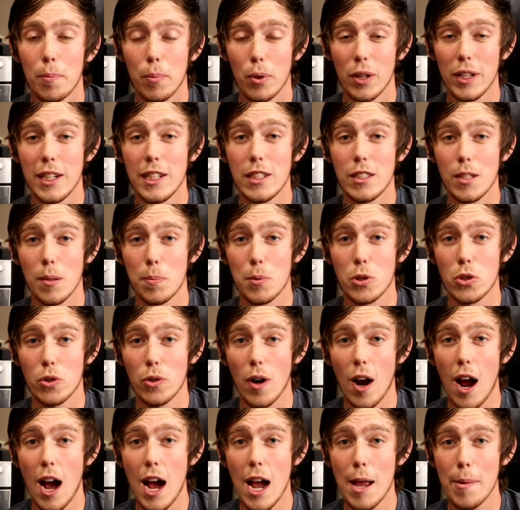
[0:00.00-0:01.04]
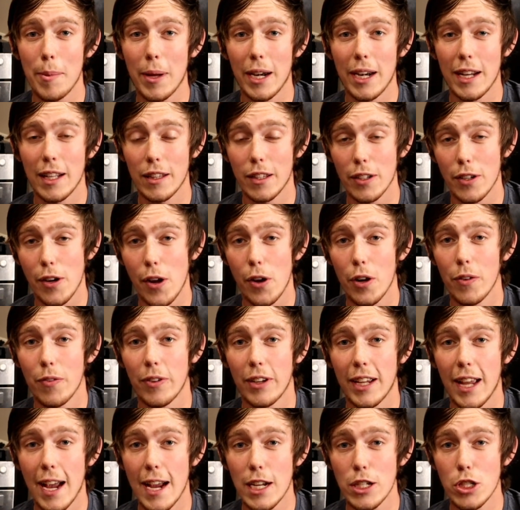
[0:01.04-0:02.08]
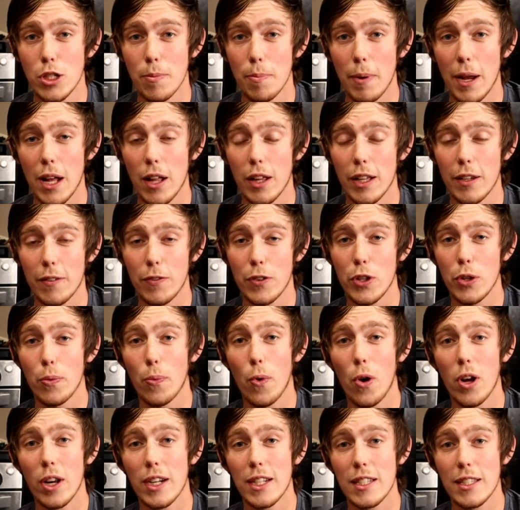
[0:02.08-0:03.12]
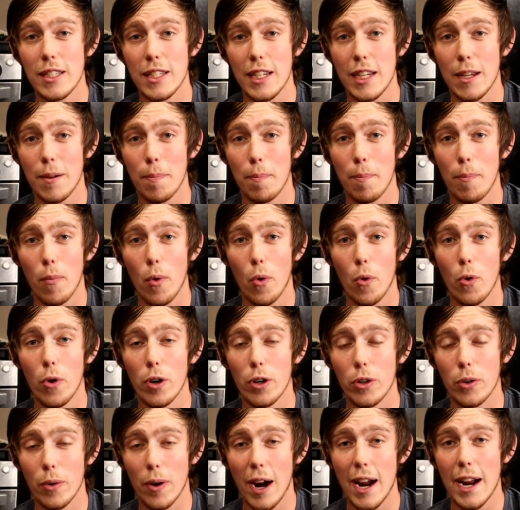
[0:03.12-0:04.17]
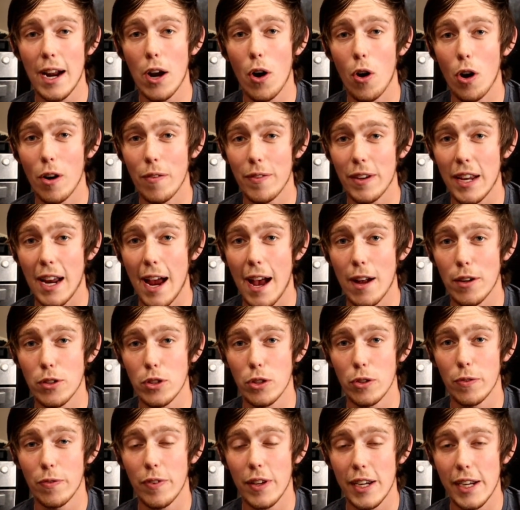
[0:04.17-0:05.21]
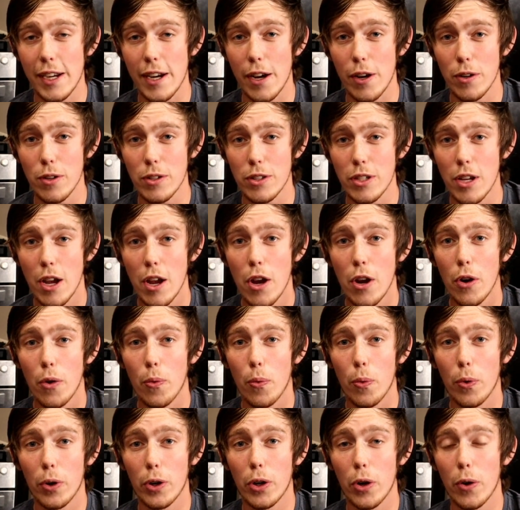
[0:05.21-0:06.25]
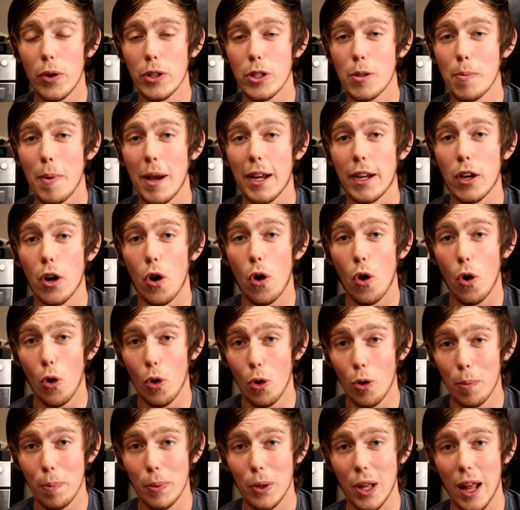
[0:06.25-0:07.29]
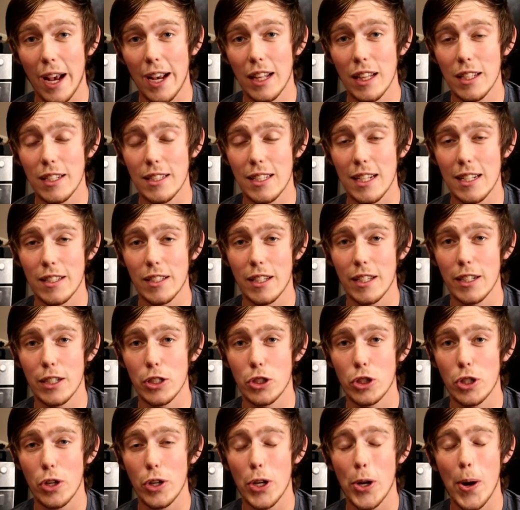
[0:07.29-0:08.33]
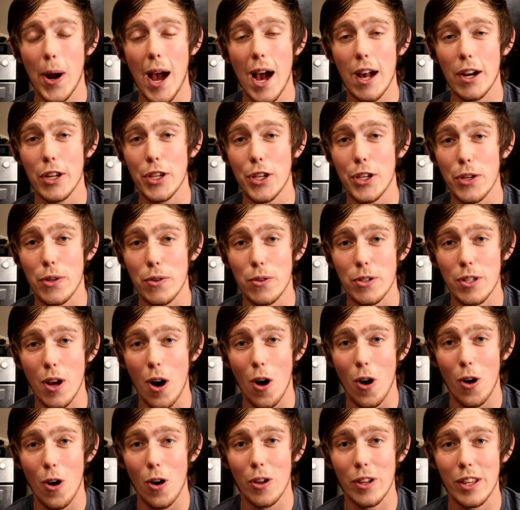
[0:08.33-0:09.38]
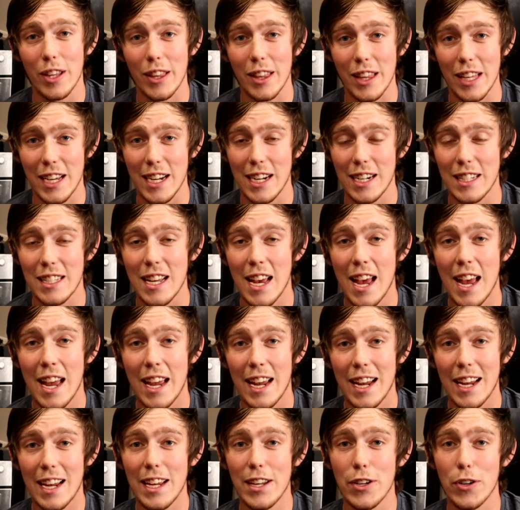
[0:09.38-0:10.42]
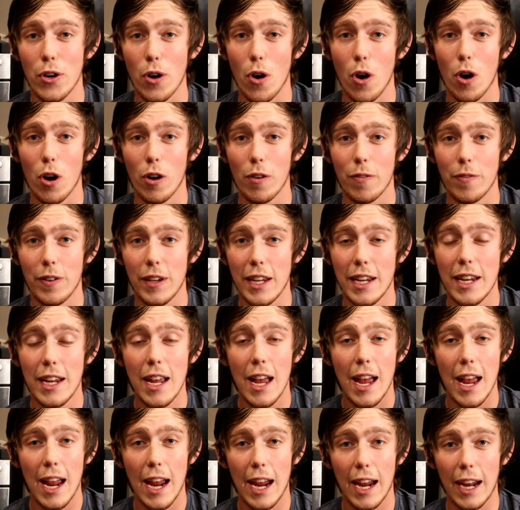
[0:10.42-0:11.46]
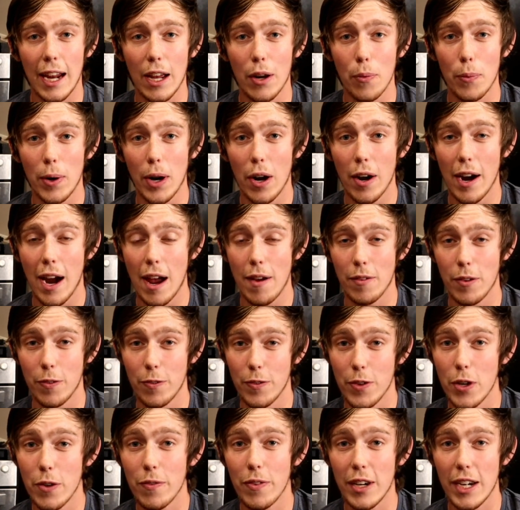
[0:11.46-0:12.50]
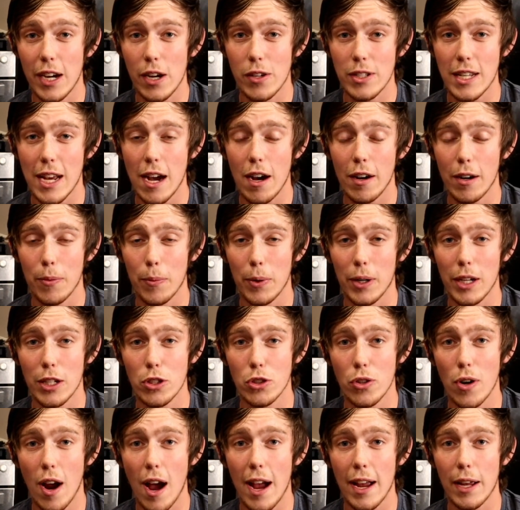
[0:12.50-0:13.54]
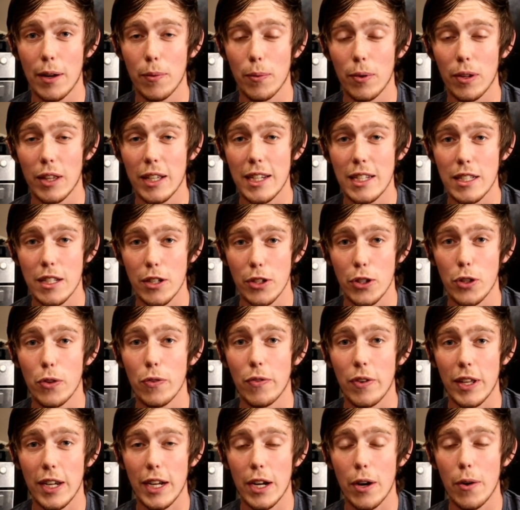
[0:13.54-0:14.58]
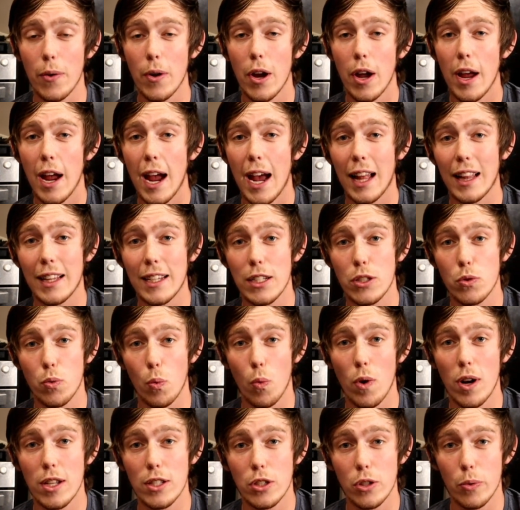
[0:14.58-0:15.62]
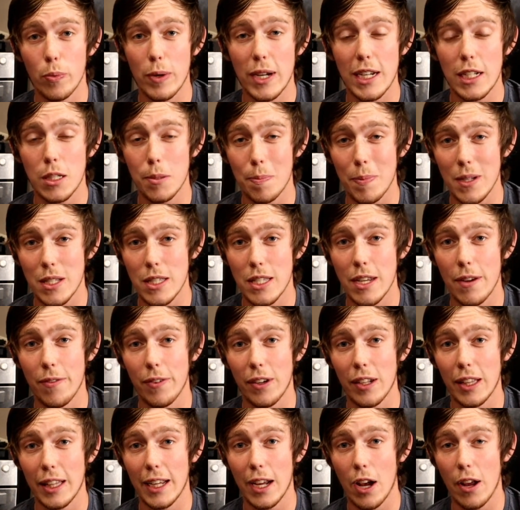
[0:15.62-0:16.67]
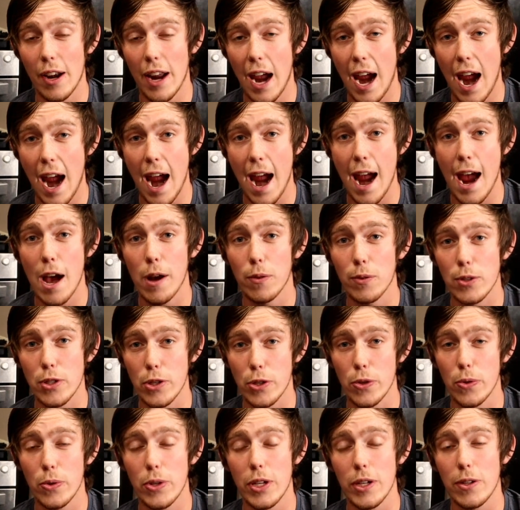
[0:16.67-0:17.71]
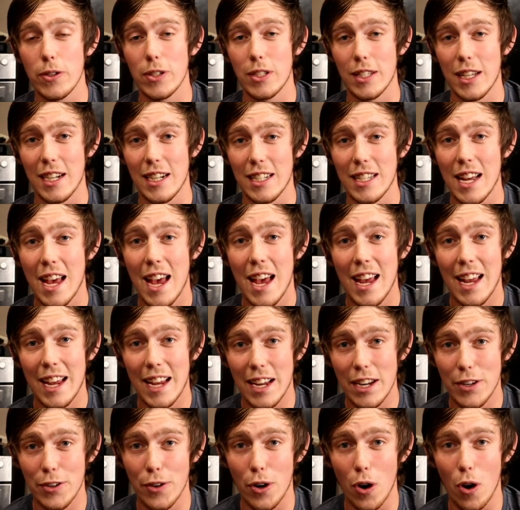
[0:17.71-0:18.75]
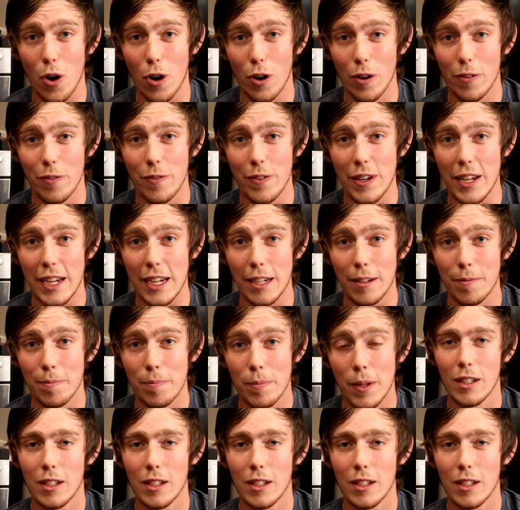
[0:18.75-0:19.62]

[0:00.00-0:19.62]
Please subscribe and hit the notification bell if you want to see more great RV how-to videos. We're going to make a whole playlist that's going to show you how to use all the things in your RV, and we already have a few videos out, and we're going to try and release a new video at least once a week specifically on how to use things in your RV.